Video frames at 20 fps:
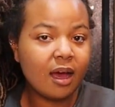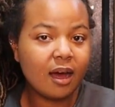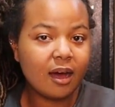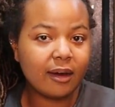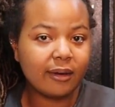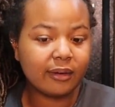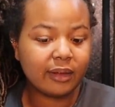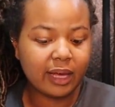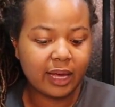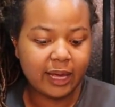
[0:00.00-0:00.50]

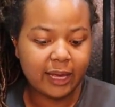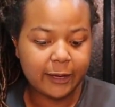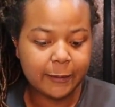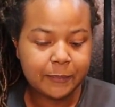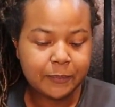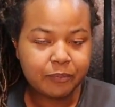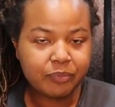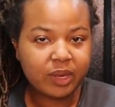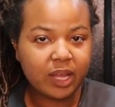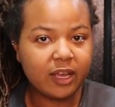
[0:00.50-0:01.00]

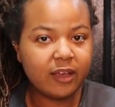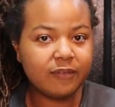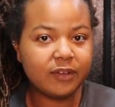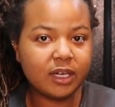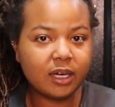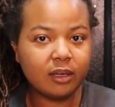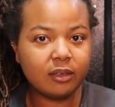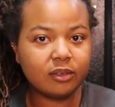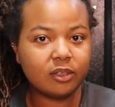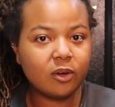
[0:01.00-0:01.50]
Okay, if you
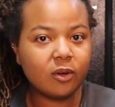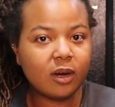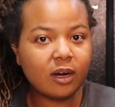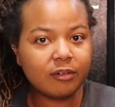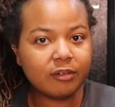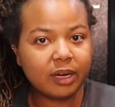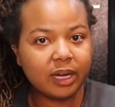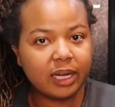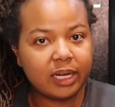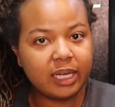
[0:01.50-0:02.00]
don't know
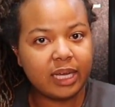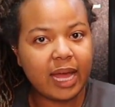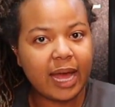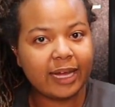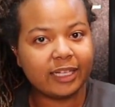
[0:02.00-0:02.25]
already,